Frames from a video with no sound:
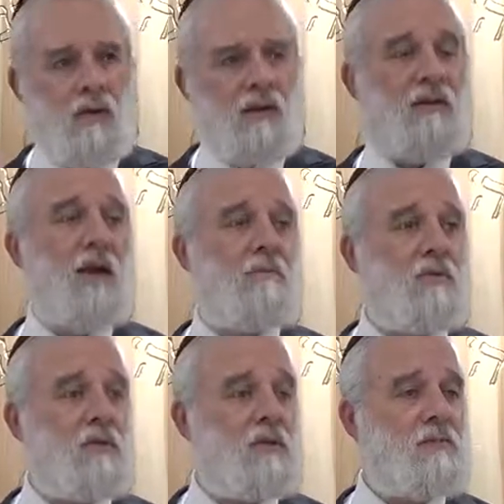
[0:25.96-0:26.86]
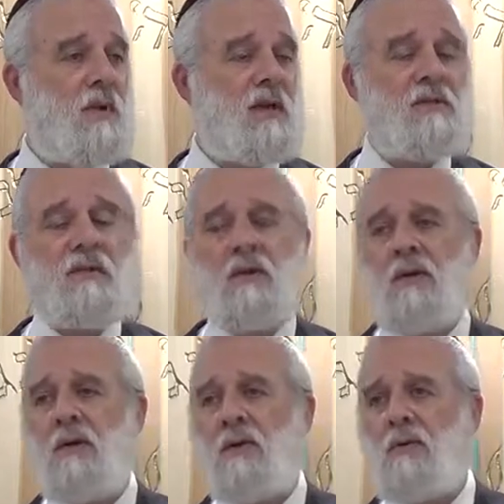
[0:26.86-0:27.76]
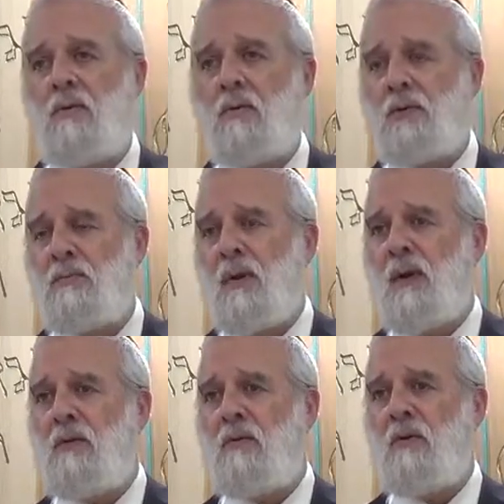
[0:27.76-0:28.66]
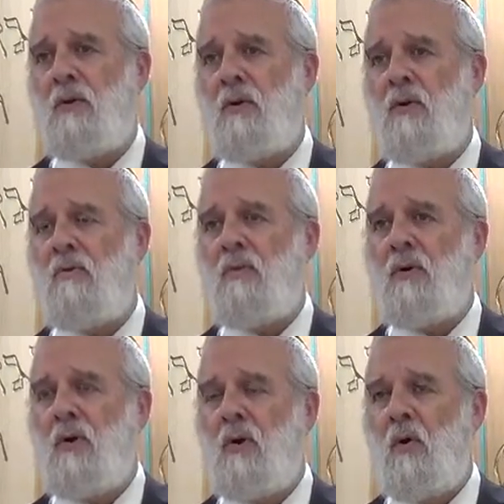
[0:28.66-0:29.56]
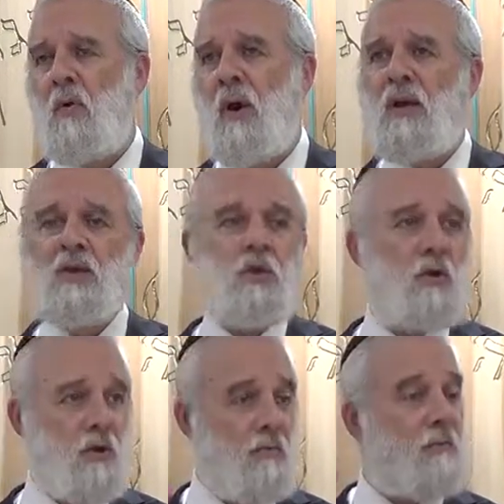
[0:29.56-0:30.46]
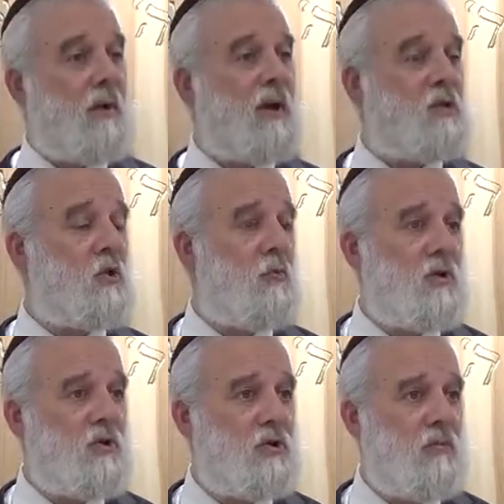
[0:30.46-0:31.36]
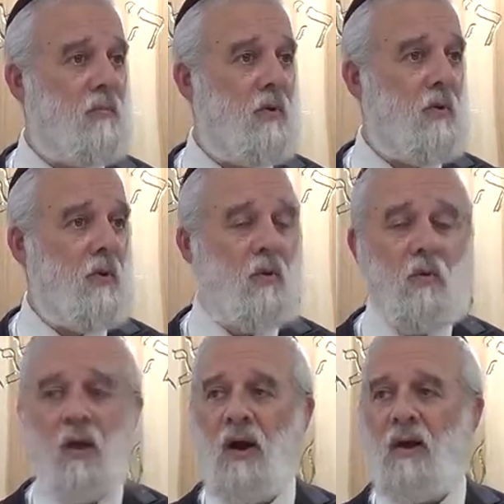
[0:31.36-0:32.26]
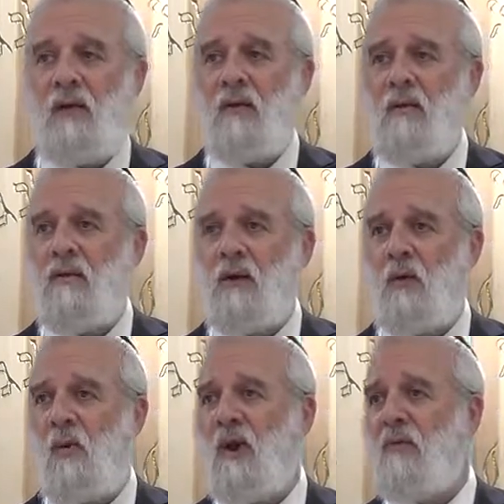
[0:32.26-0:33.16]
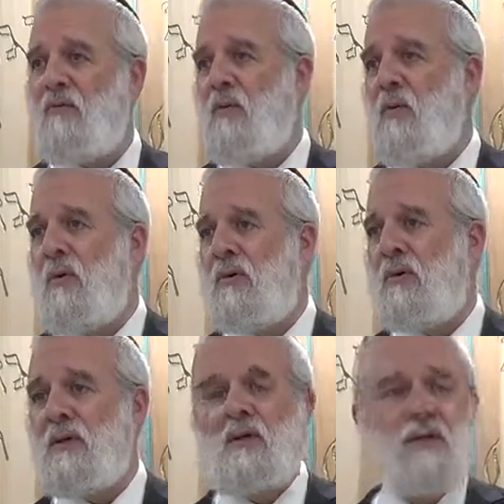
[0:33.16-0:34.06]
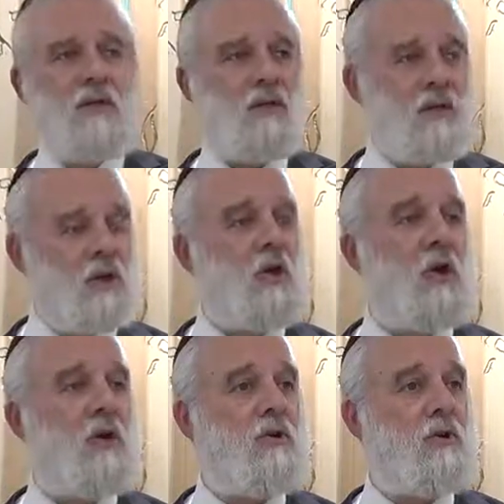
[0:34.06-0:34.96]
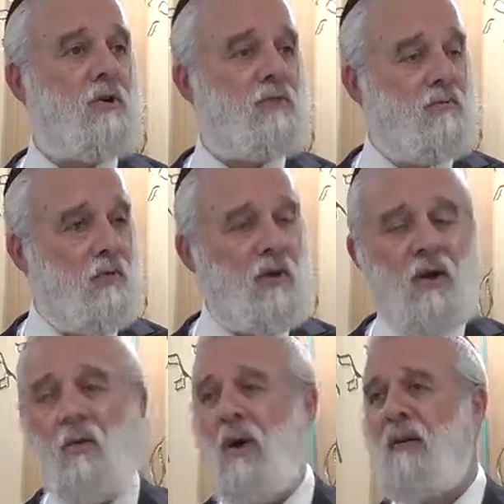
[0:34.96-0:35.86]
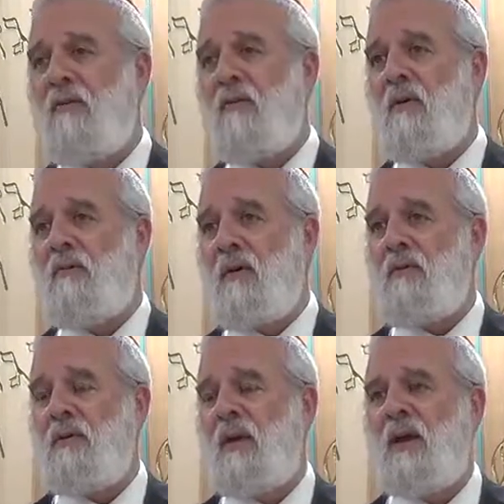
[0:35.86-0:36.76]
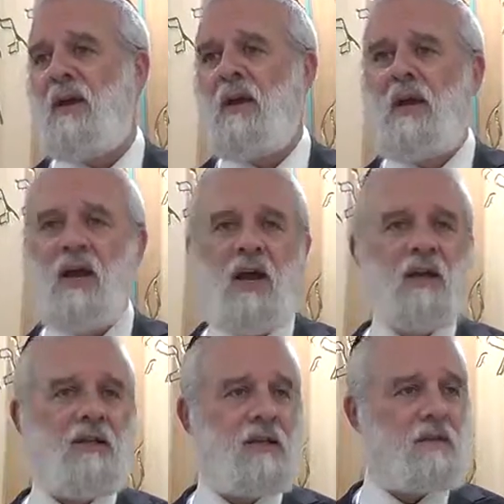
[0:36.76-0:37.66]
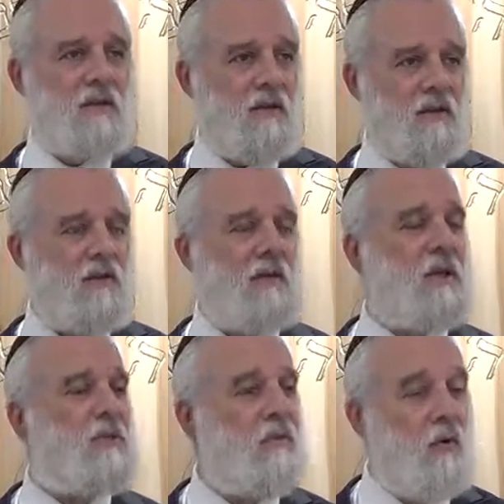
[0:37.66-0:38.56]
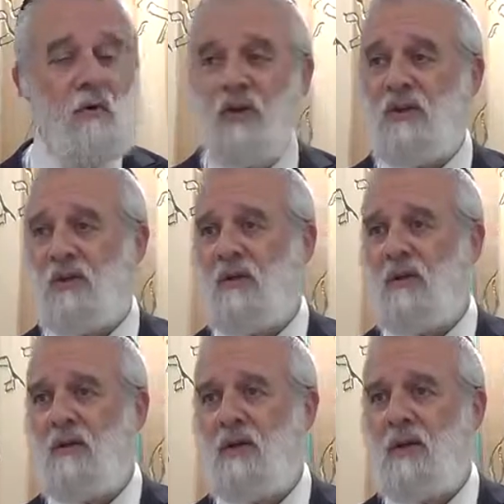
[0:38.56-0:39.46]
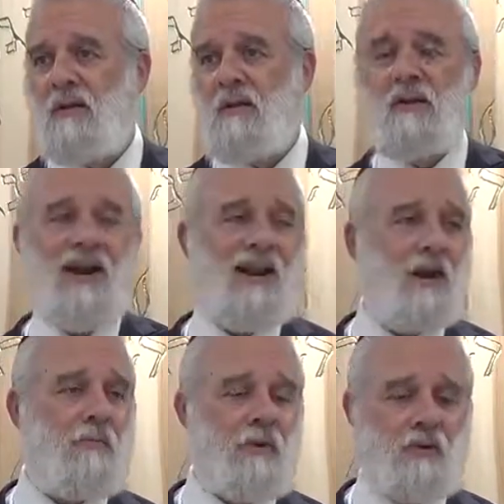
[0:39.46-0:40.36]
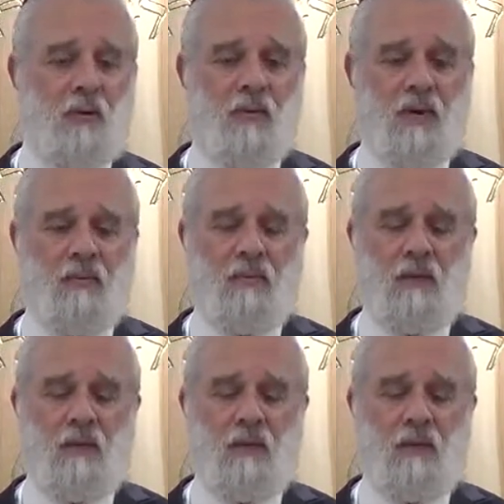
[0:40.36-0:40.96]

attempts his best to explain to Iyov why he shouldn't complain so much, why the creator of the world is in charge, is fully aware of everything, and he does things for a reason. They're not arbitrary.